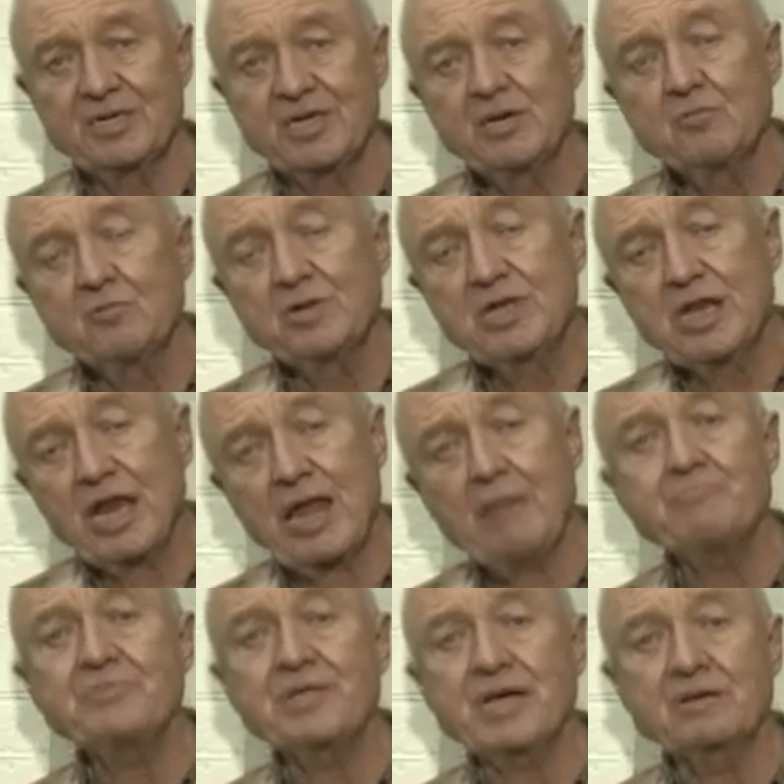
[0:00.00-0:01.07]
would
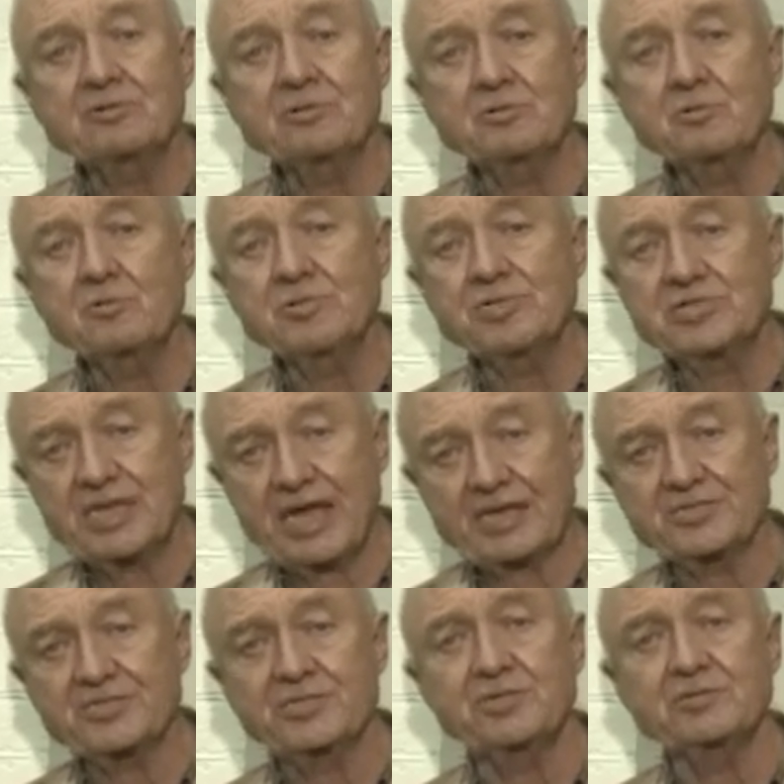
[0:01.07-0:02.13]
clamp down on all the
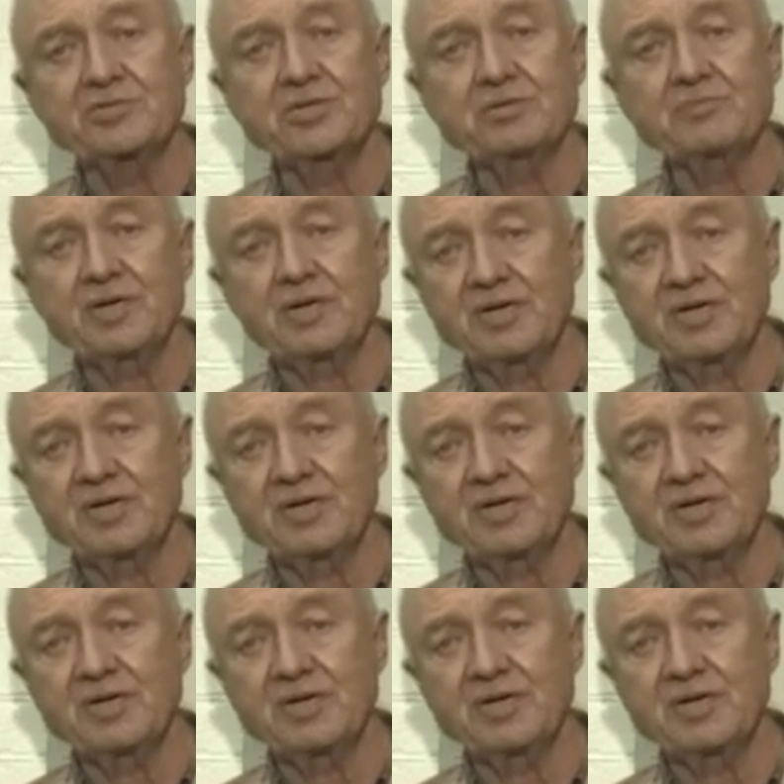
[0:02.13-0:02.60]
tax dodging by